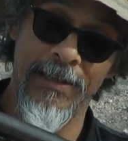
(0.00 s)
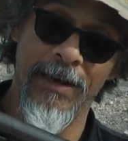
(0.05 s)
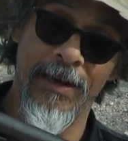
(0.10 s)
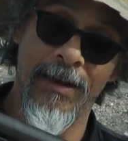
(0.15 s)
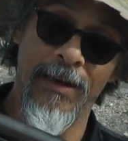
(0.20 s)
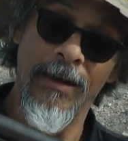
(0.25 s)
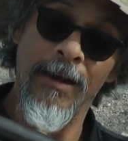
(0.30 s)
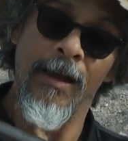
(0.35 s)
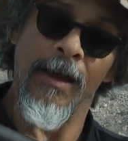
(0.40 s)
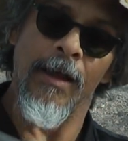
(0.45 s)

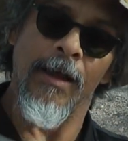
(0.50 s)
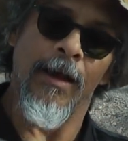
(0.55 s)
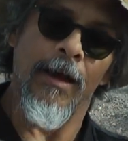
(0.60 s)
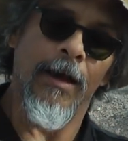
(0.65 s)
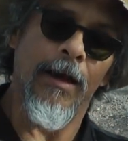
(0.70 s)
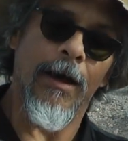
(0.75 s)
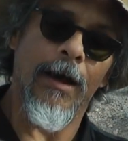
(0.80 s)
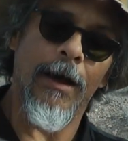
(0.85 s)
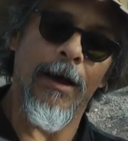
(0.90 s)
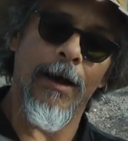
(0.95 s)
there.
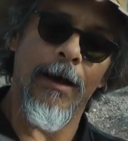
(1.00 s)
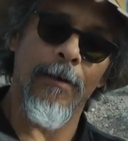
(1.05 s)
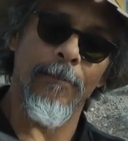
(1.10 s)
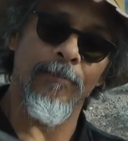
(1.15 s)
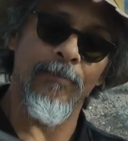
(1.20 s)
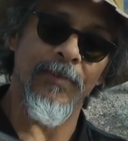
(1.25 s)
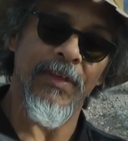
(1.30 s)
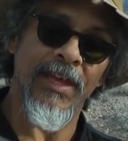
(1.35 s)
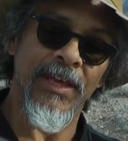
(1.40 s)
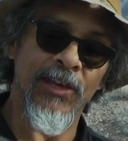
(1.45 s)

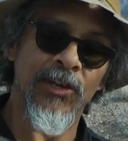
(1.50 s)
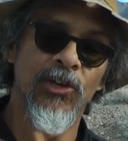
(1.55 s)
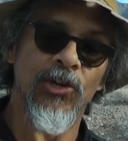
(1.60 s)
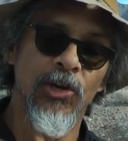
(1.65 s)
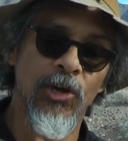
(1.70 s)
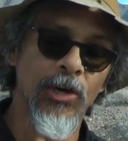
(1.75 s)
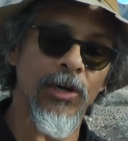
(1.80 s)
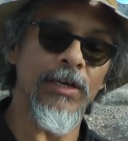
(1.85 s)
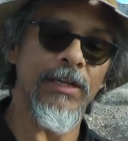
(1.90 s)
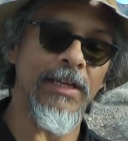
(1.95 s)
It
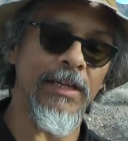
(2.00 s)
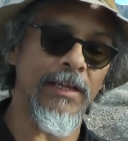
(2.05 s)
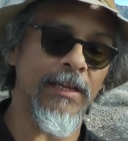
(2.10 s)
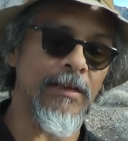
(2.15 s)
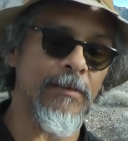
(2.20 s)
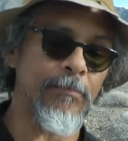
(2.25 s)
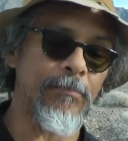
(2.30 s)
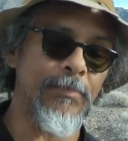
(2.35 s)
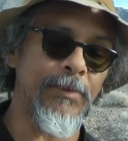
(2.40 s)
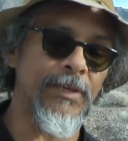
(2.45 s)
could
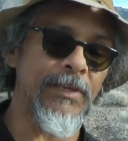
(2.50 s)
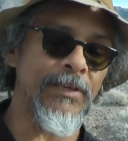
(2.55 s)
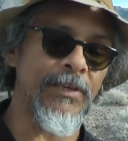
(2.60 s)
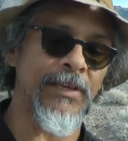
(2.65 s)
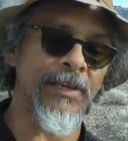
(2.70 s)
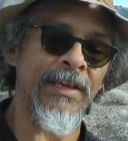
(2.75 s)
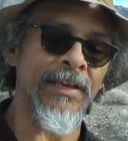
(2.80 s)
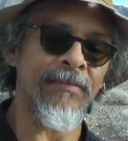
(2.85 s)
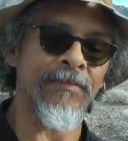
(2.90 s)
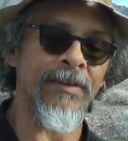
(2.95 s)
be
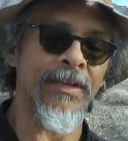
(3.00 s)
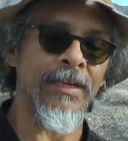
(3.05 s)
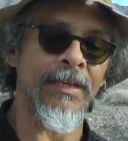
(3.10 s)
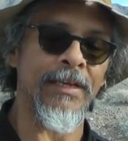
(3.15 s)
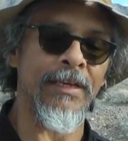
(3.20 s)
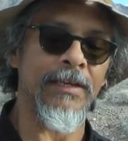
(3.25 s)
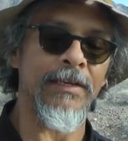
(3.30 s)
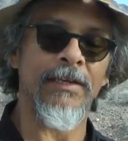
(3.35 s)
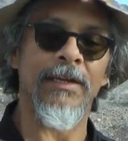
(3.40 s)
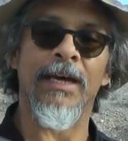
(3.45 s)

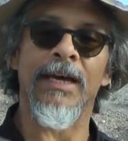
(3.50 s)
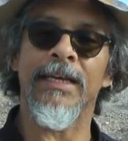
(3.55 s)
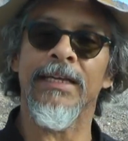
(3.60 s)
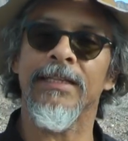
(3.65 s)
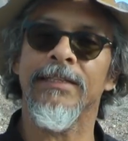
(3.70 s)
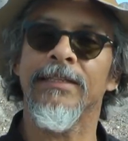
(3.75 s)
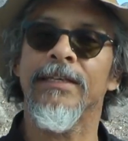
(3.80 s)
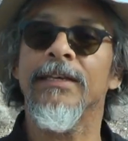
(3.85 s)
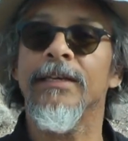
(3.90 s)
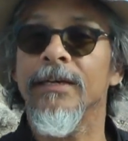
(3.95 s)
even
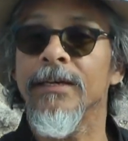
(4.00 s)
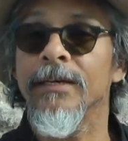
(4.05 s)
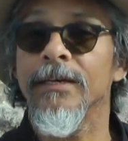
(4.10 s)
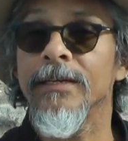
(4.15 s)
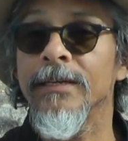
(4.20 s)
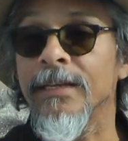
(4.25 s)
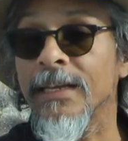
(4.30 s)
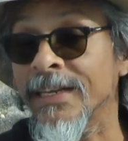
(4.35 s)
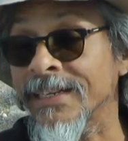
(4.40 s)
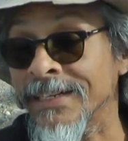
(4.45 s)

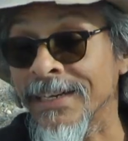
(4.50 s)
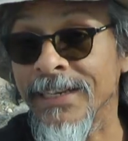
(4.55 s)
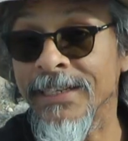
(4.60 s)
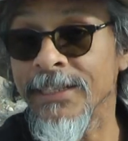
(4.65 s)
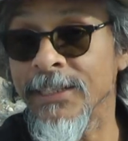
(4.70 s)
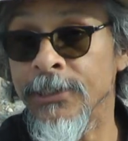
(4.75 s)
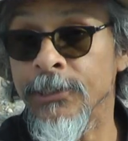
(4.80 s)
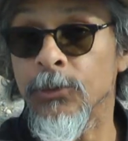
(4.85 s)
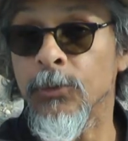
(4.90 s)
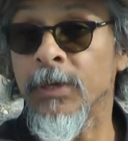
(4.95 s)
the like
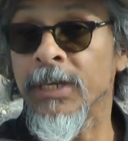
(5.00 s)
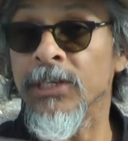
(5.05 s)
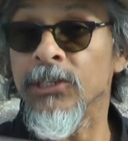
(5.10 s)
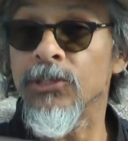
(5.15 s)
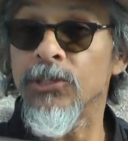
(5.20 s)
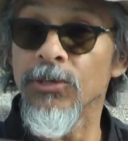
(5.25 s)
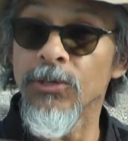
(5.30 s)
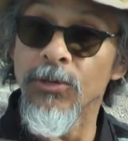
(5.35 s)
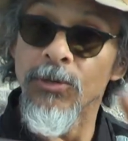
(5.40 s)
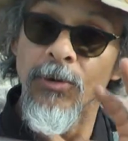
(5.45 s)

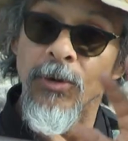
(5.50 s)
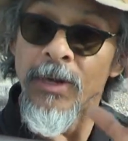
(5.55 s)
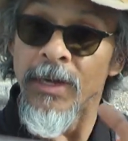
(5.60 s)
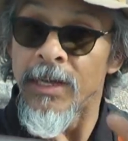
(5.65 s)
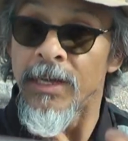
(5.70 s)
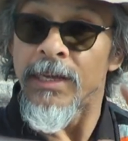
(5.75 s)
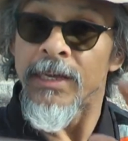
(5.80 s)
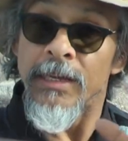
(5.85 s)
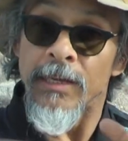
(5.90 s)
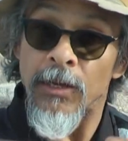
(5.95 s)
1922,
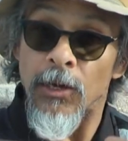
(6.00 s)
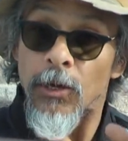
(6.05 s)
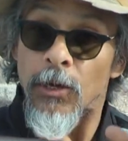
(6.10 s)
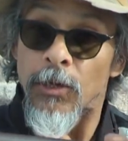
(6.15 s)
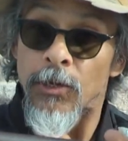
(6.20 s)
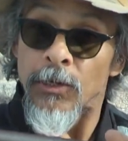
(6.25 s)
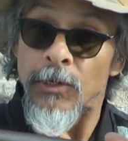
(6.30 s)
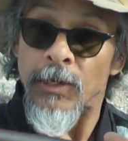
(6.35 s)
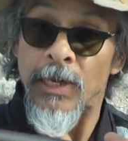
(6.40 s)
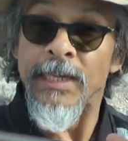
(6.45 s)

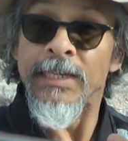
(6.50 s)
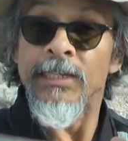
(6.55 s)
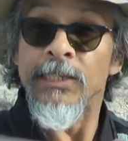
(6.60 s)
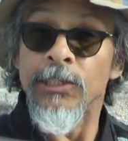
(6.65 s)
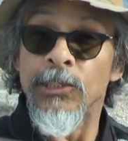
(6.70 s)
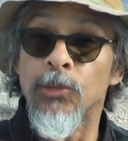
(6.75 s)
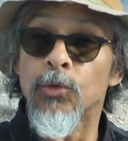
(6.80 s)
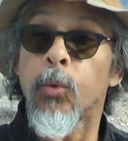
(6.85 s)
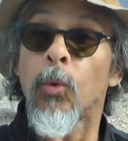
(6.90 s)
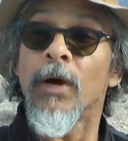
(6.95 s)

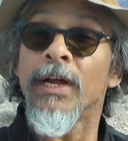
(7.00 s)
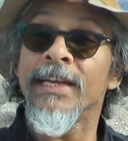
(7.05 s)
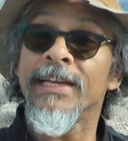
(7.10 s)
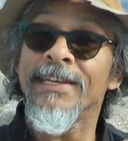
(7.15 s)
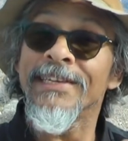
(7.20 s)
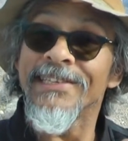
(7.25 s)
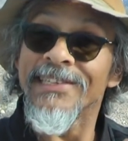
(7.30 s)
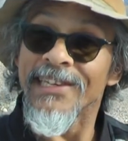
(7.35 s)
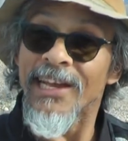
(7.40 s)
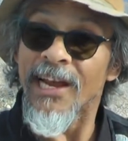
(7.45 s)

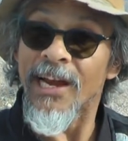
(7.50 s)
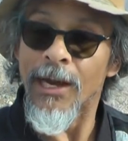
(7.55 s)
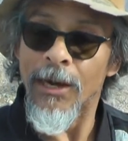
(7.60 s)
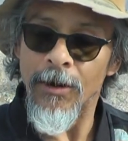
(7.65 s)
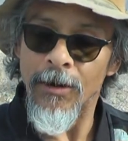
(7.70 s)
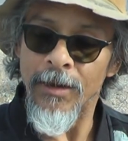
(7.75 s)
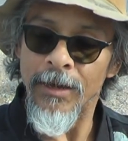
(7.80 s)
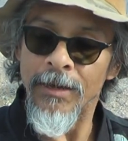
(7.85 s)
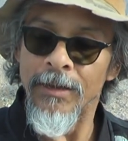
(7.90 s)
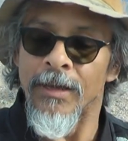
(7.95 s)
1920s
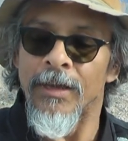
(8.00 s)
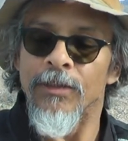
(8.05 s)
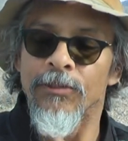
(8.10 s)
era.